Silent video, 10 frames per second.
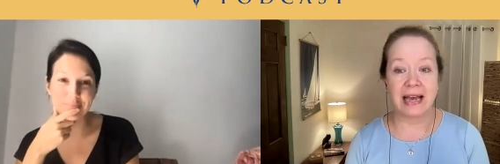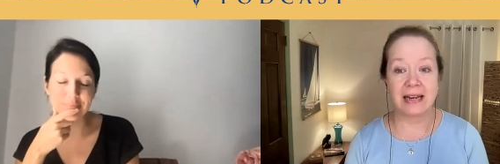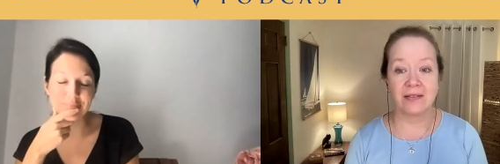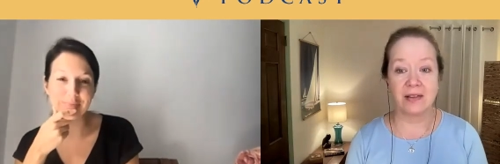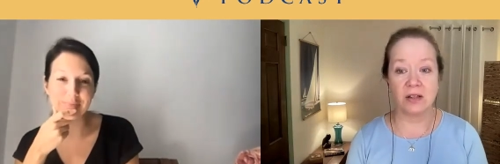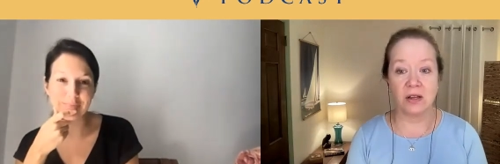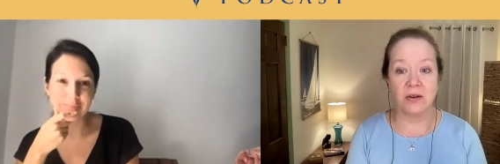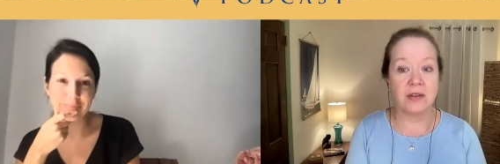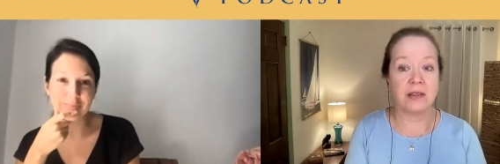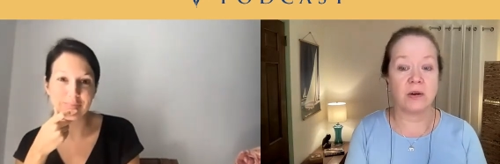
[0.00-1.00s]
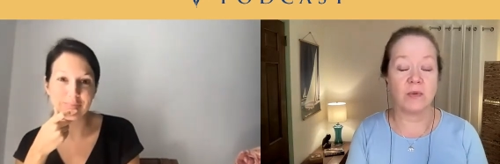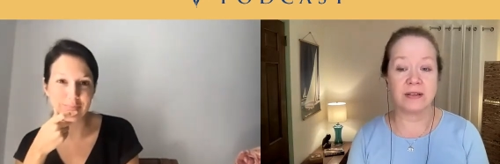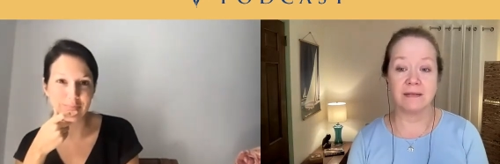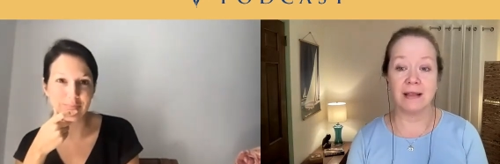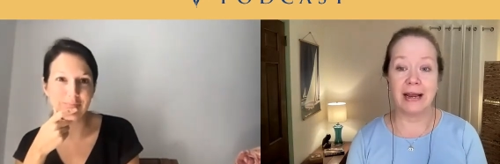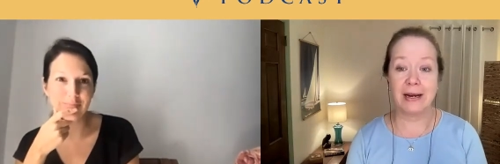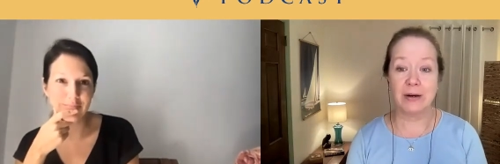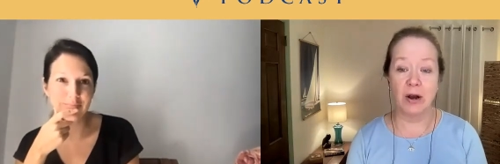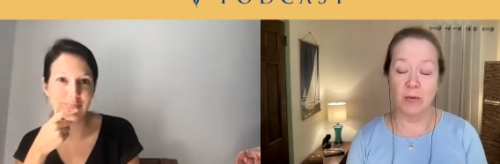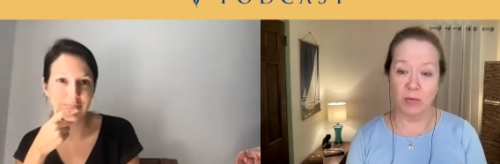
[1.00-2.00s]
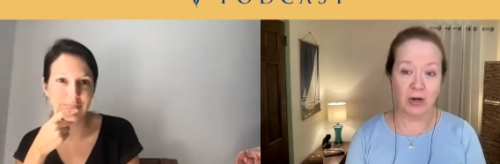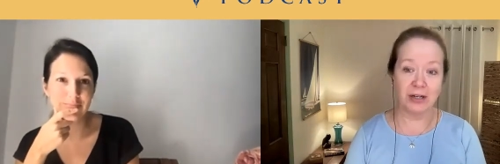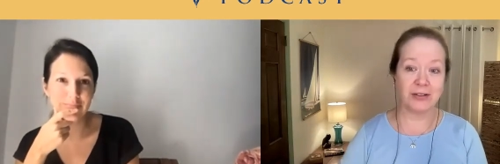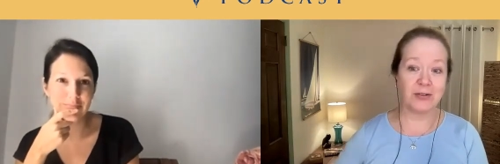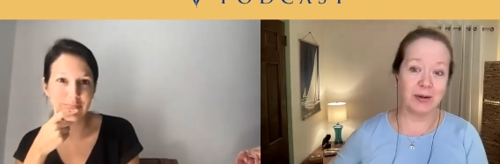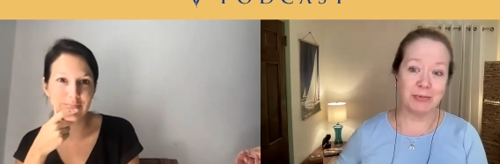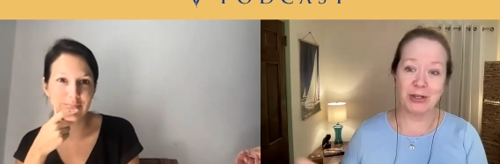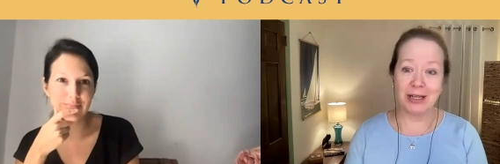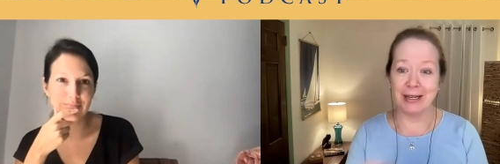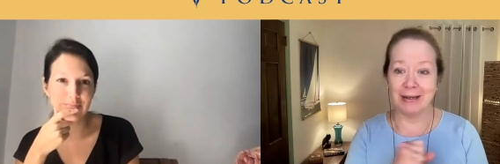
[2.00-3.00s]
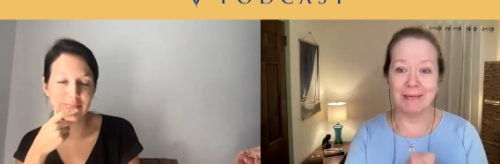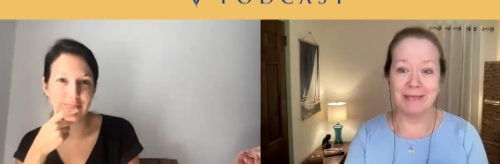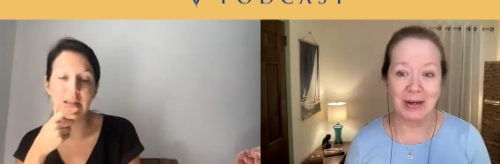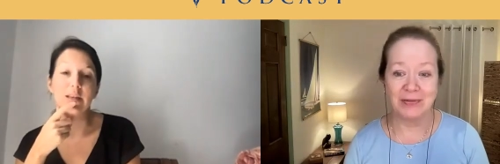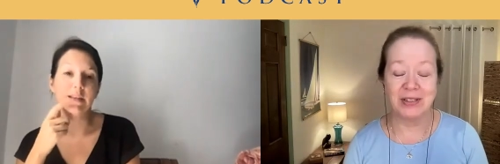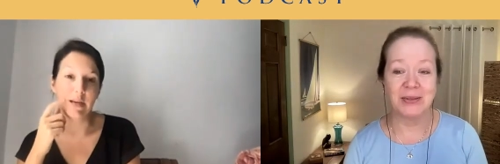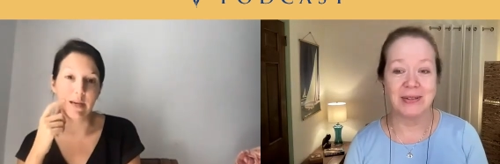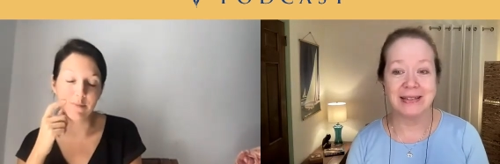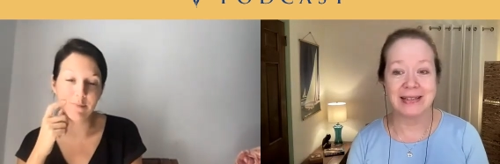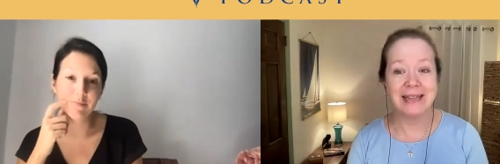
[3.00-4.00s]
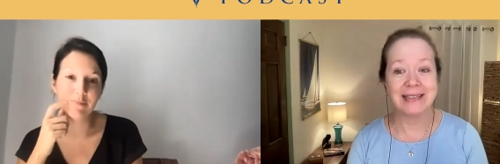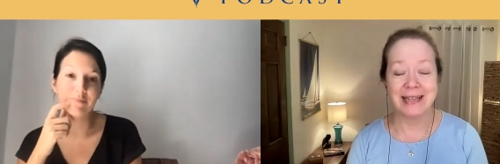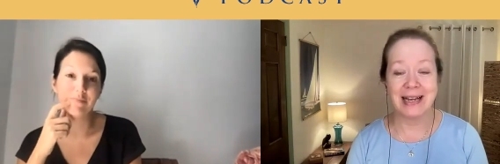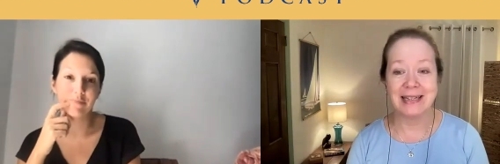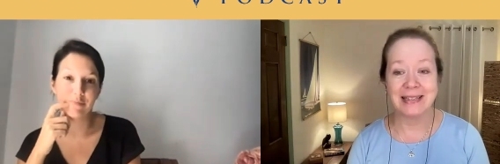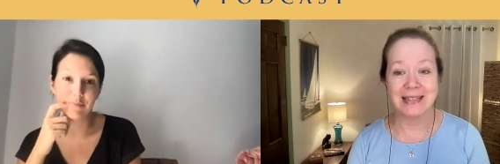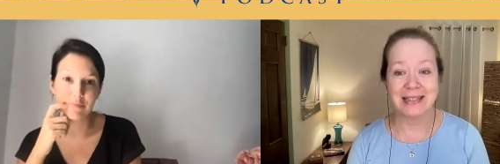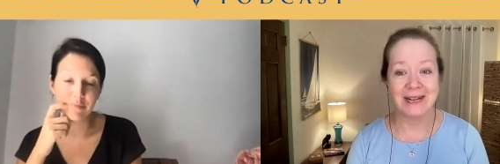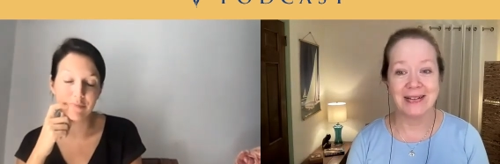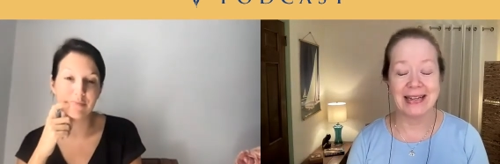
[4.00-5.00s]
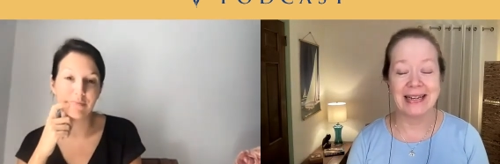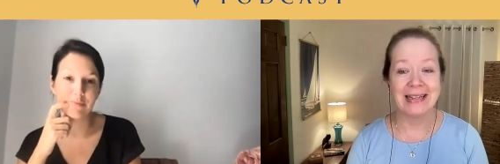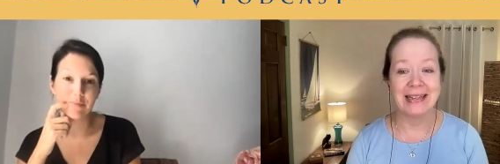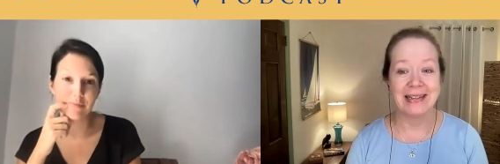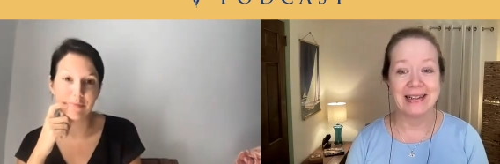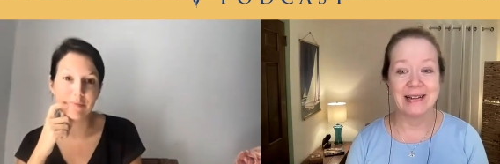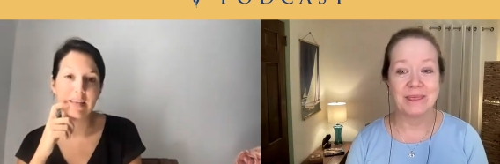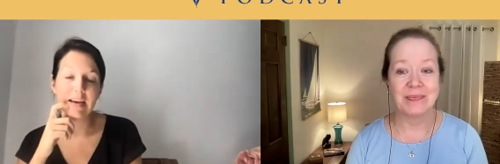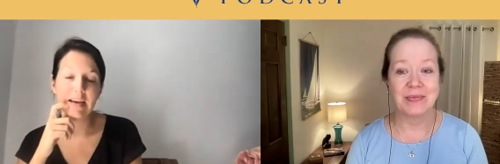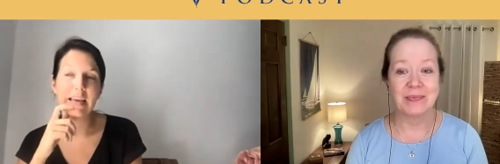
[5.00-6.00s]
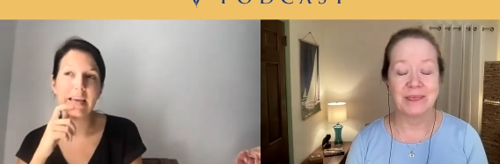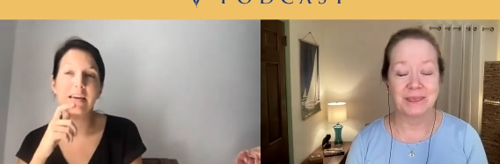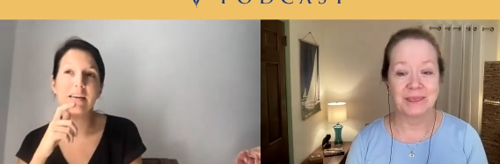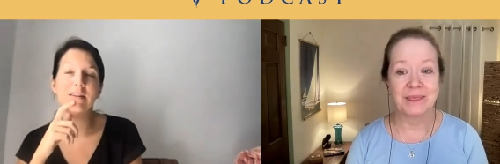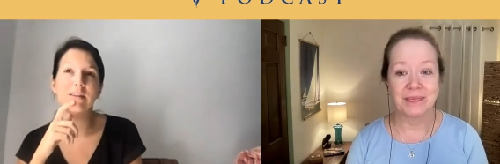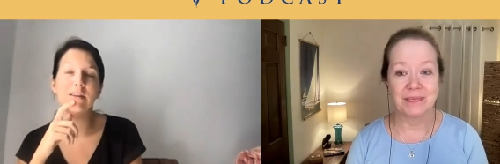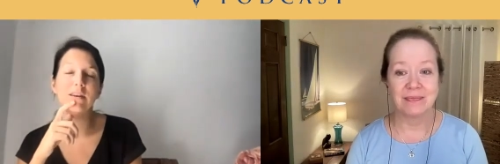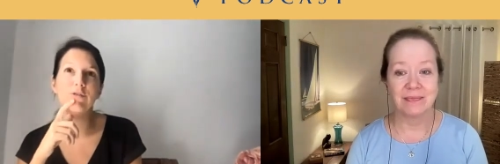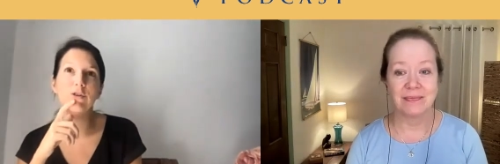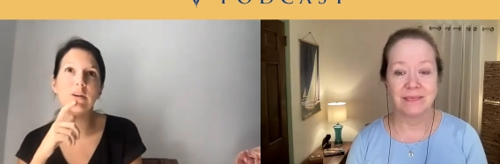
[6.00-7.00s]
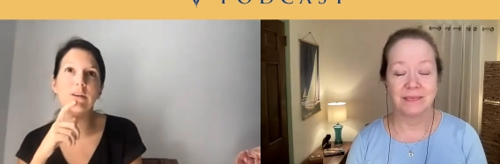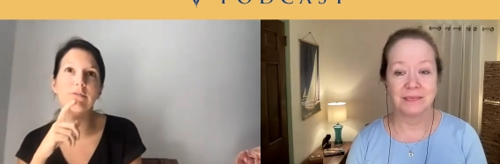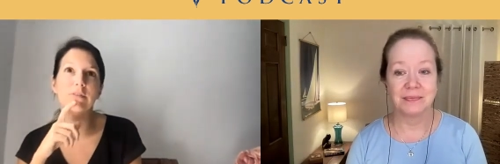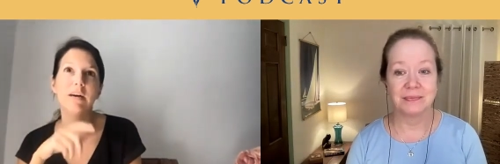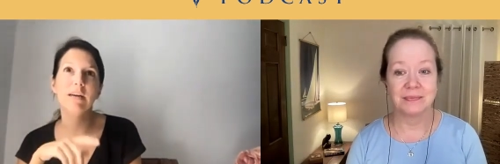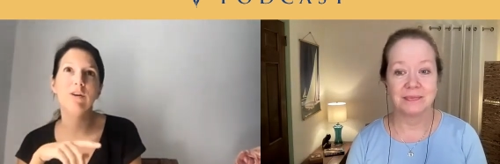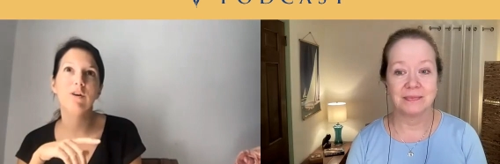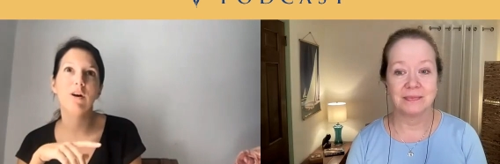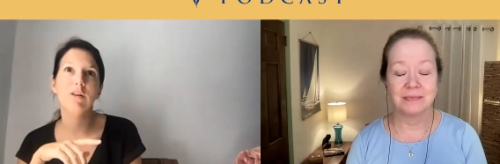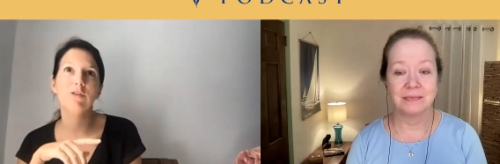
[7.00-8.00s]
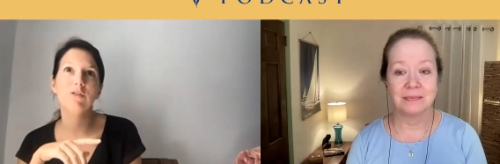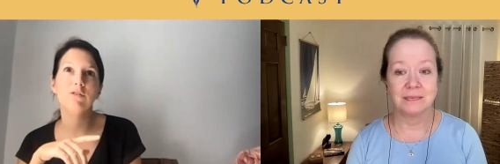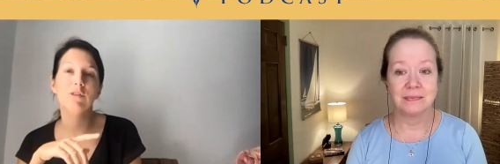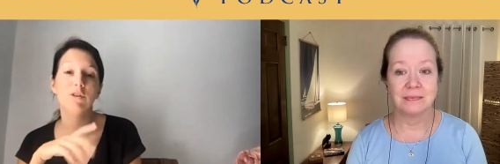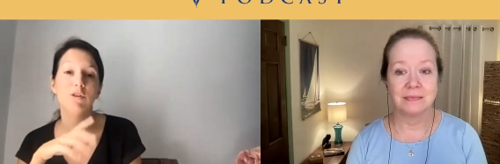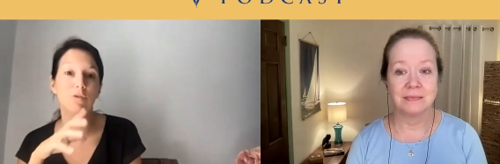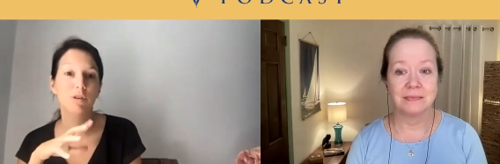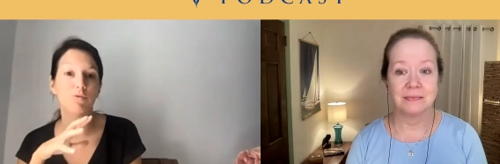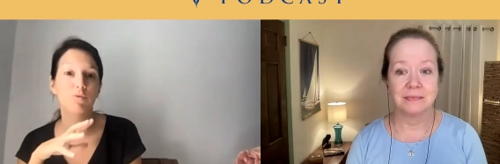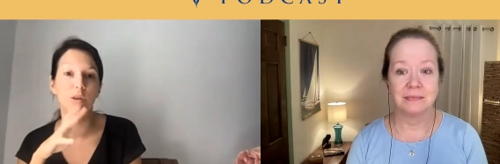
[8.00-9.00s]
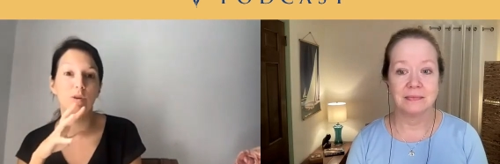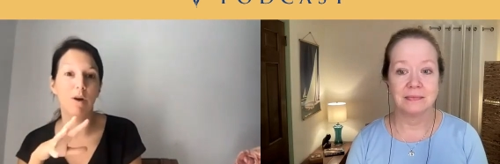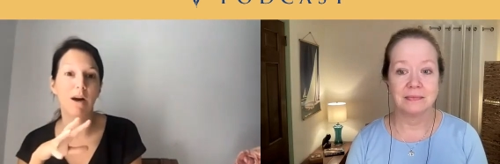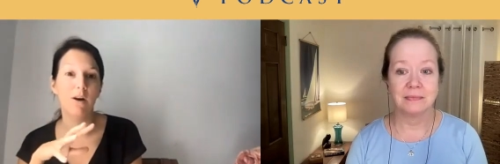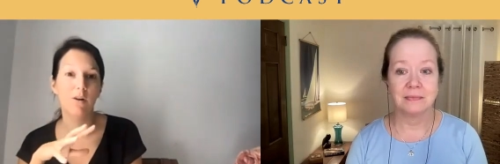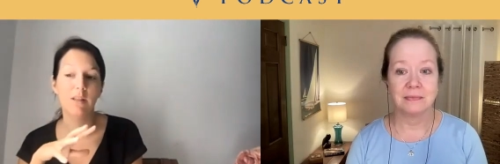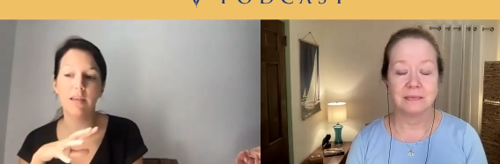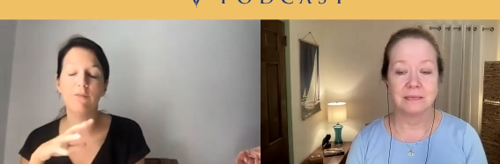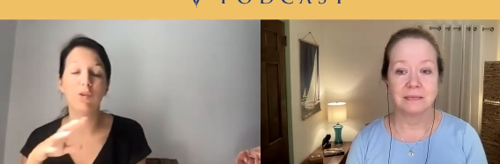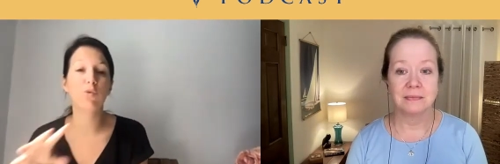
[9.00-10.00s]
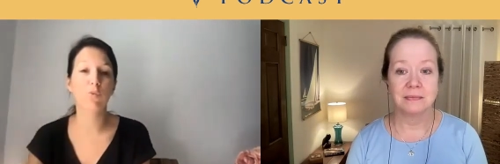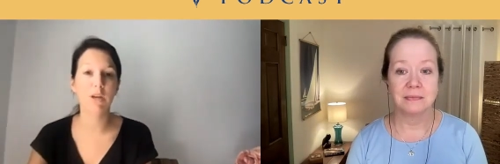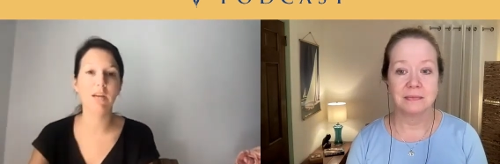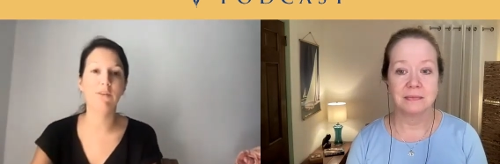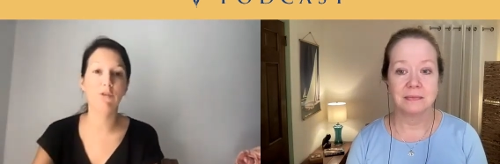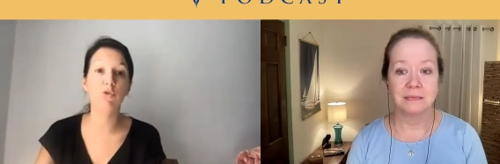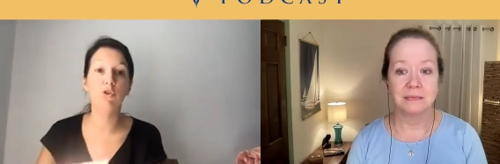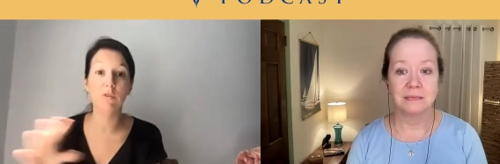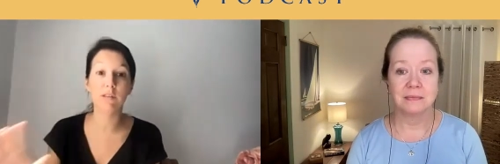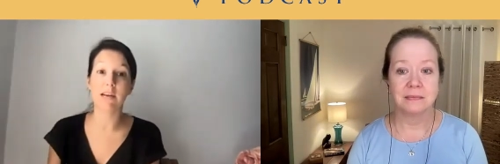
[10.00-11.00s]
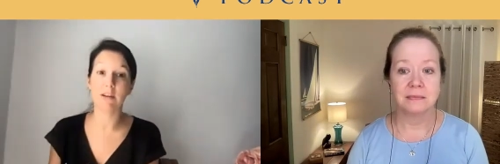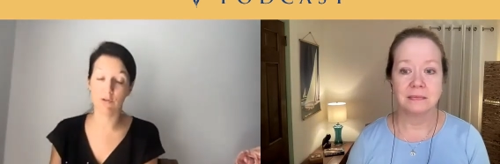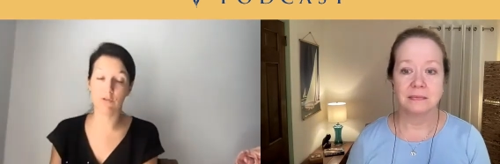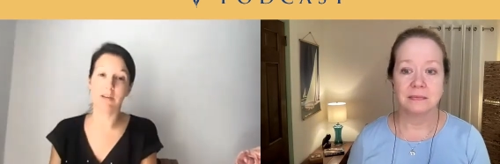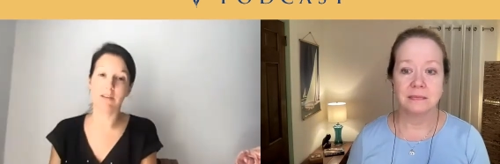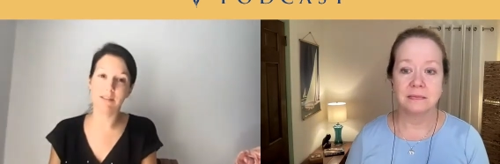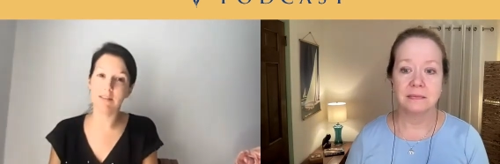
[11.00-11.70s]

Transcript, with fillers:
Speaker 1: seeing that as the closing, that it wasn't like more description, better visualization, yeah. not necessarily.
Speaker 2: Yeah. And if you can find authors that do this really well, like if you read, if you do this exercise,